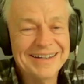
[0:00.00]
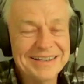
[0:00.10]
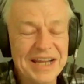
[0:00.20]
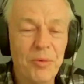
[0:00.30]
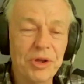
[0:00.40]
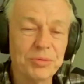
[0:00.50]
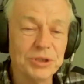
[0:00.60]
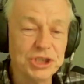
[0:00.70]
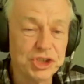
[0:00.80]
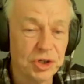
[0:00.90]
Now, whether we
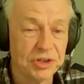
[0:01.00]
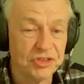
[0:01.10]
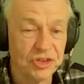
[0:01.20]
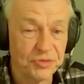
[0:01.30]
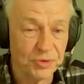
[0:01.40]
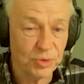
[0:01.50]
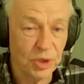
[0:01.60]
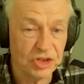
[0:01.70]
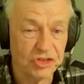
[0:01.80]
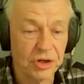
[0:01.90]
should is a different
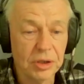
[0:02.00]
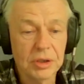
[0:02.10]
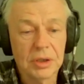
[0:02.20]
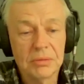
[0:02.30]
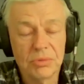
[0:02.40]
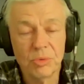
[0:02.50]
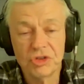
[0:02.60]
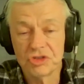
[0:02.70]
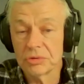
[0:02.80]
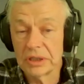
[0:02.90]
question, but we
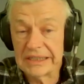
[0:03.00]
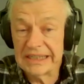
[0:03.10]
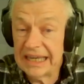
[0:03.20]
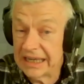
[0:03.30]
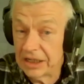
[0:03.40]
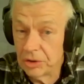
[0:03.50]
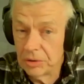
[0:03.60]
certainly can.